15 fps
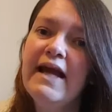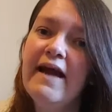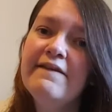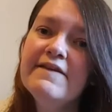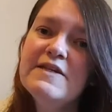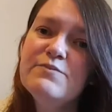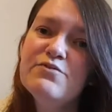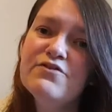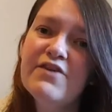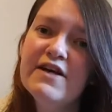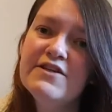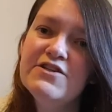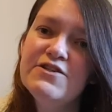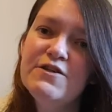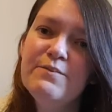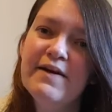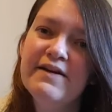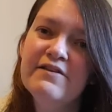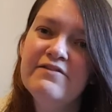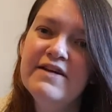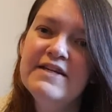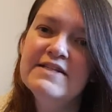And this provides 2
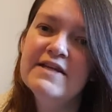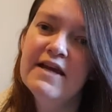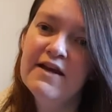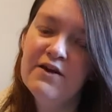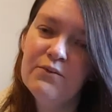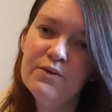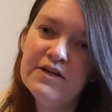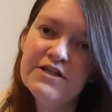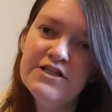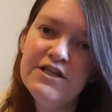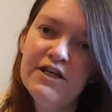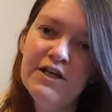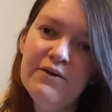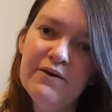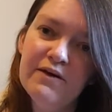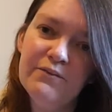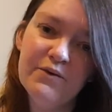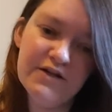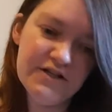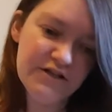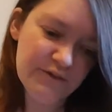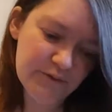benefits, one to you and
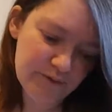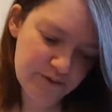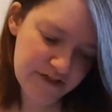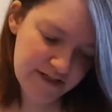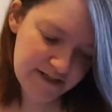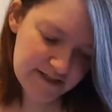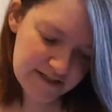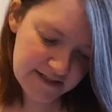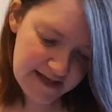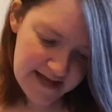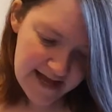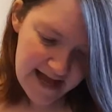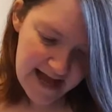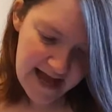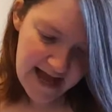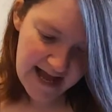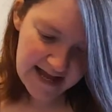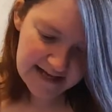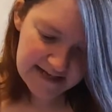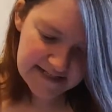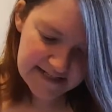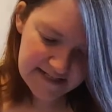one to your audience.
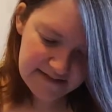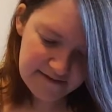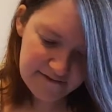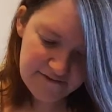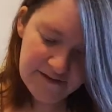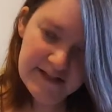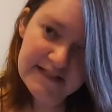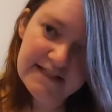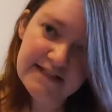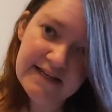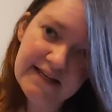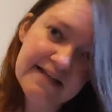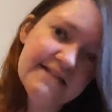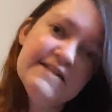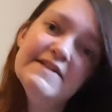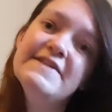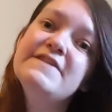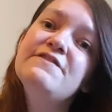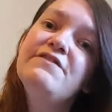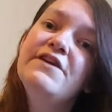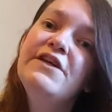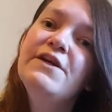And the first thing it does
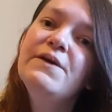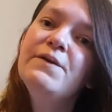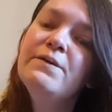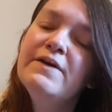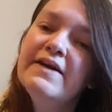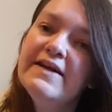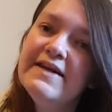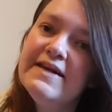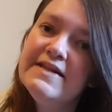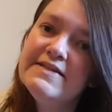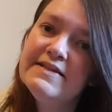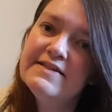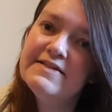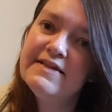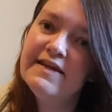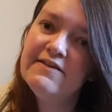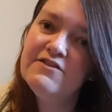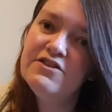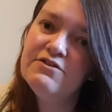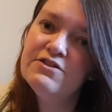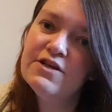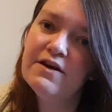for you is it
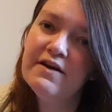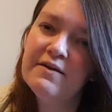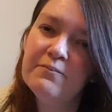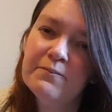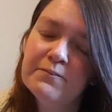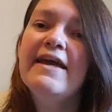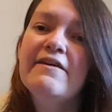saves you time.